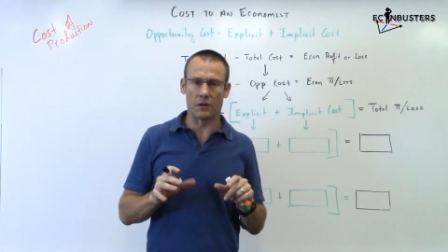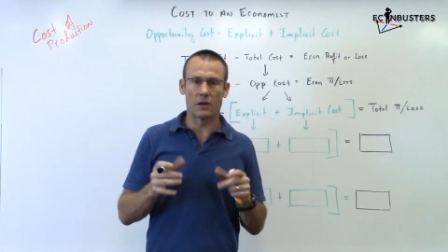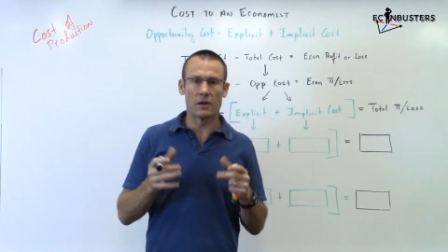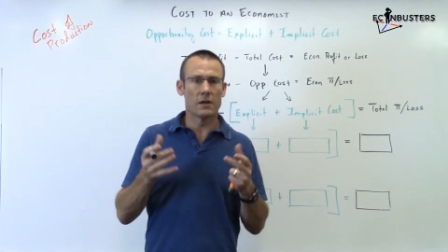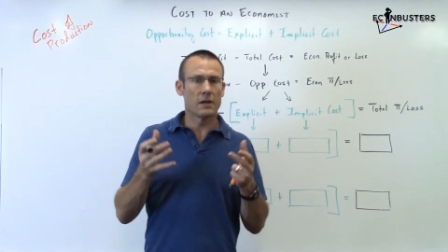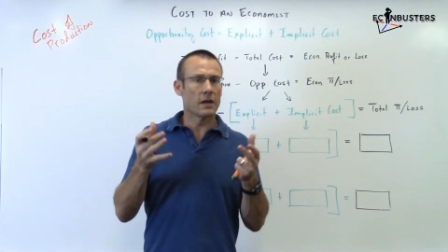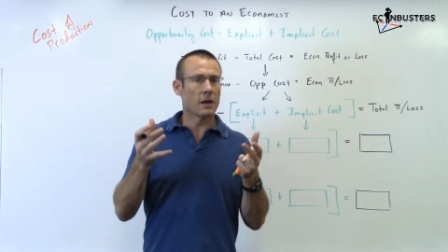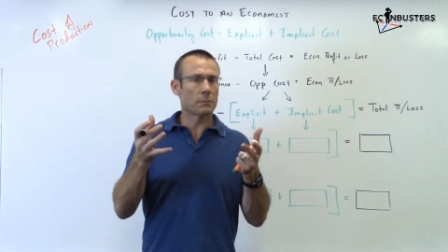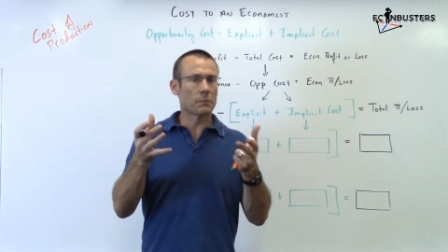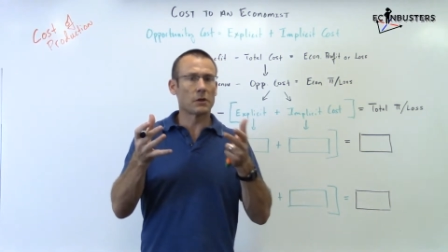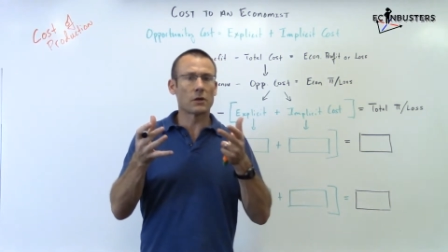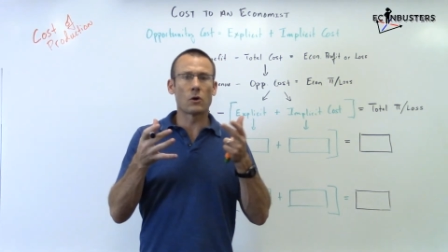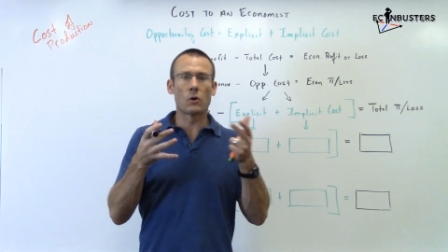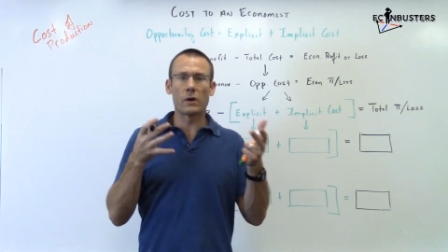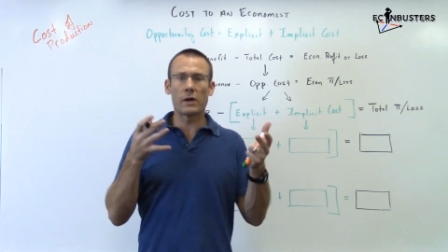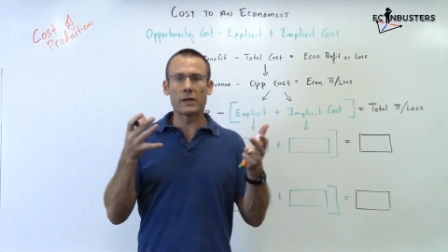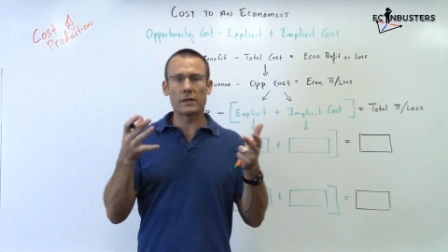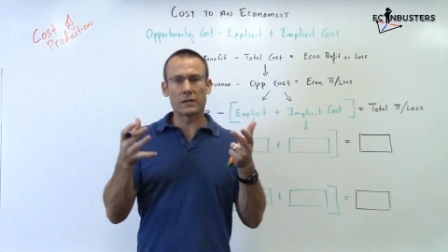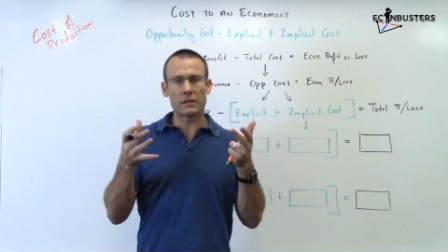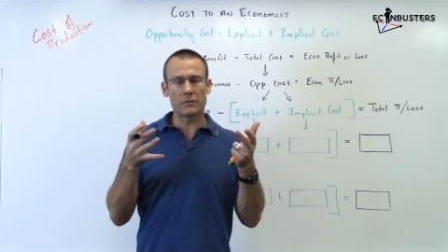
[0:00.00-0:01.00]
And I'm going to go
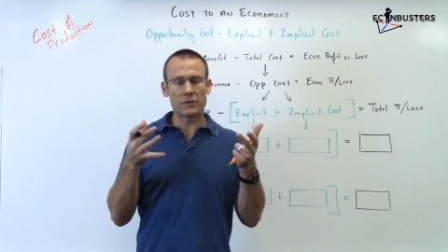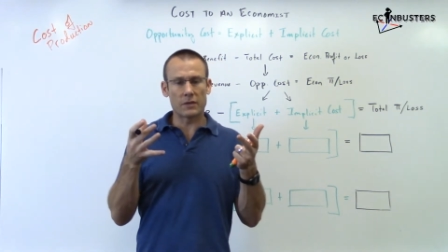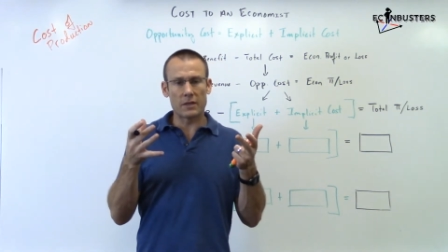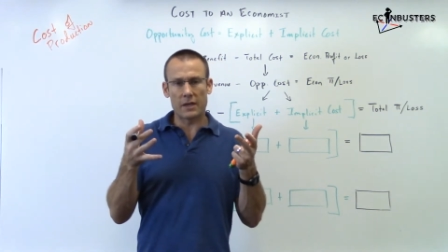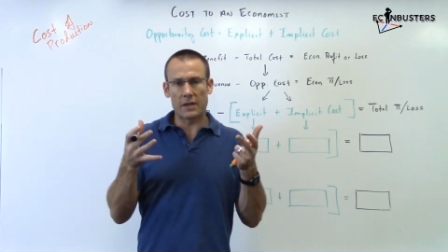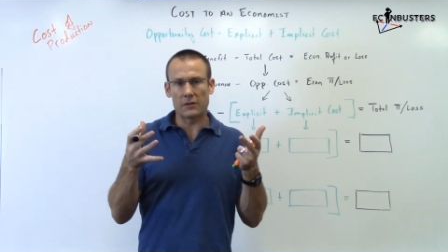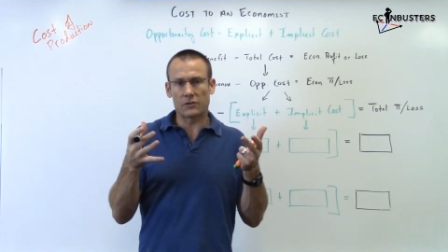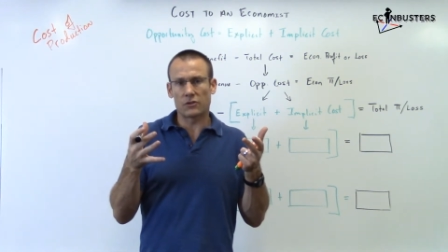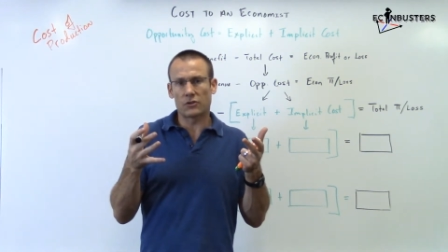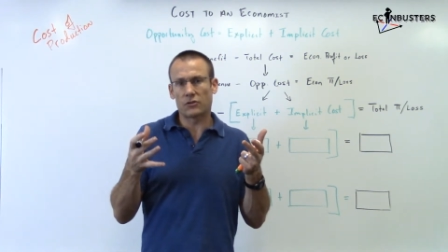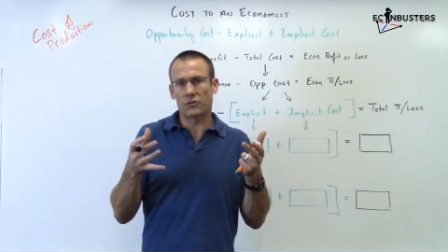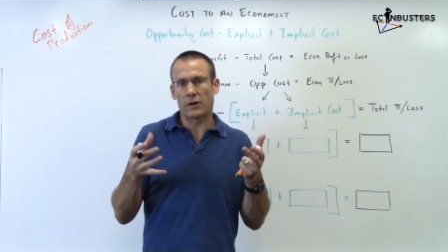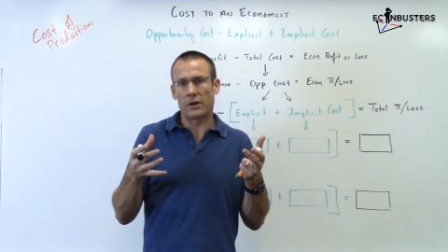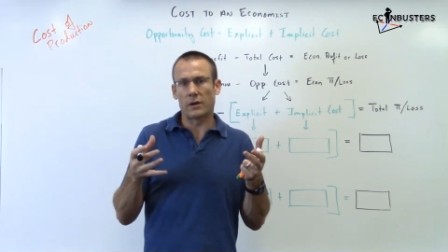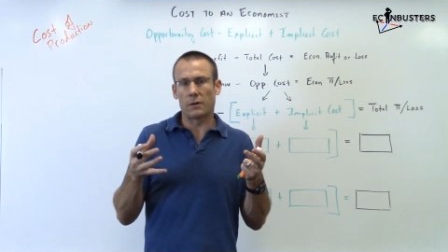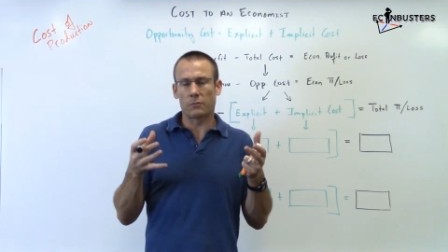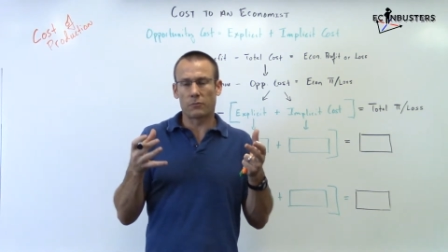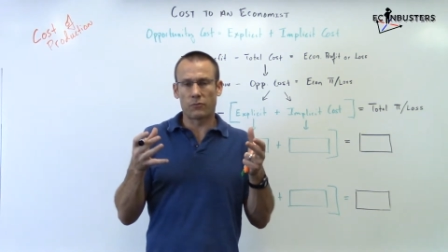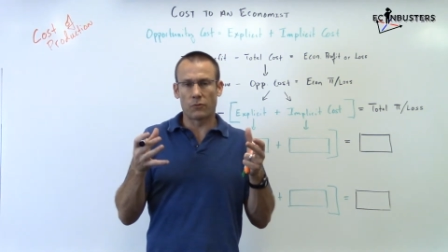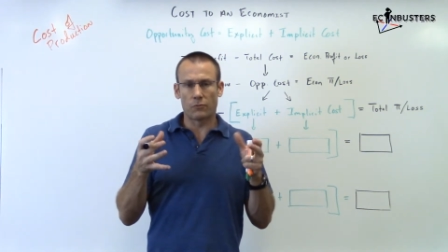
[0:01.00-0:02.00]
ahead and give you the answer straight
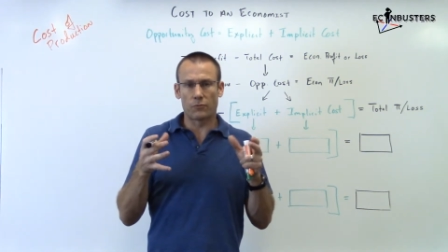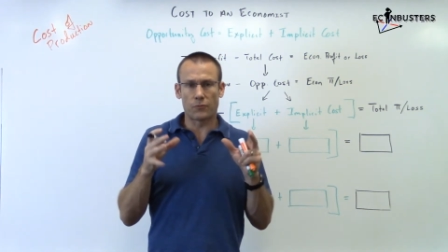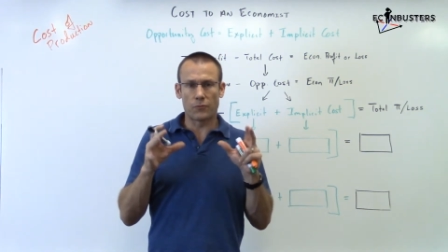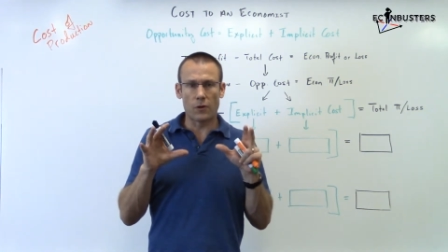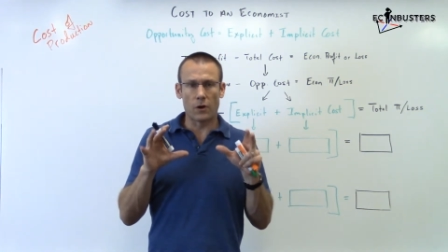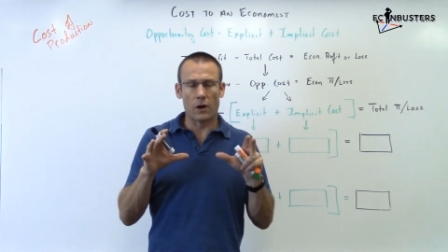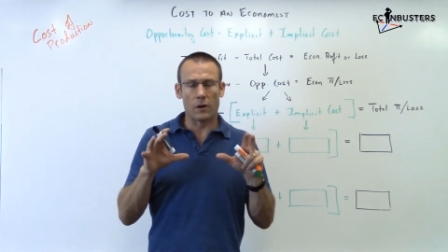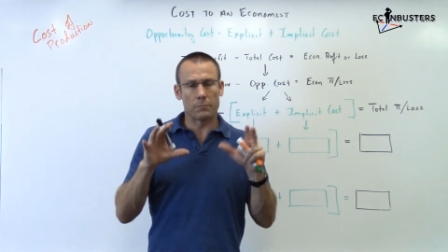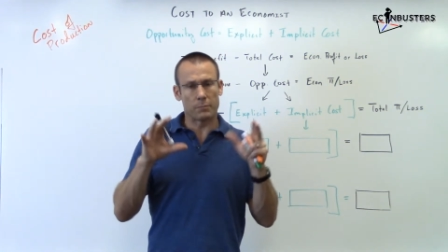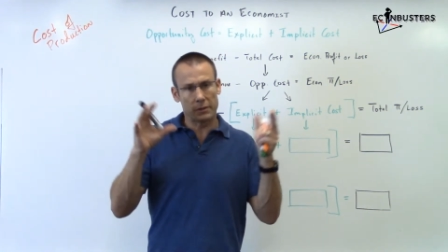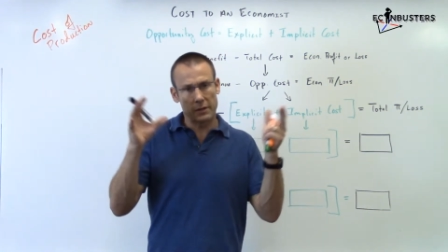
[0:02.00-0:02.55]
up front,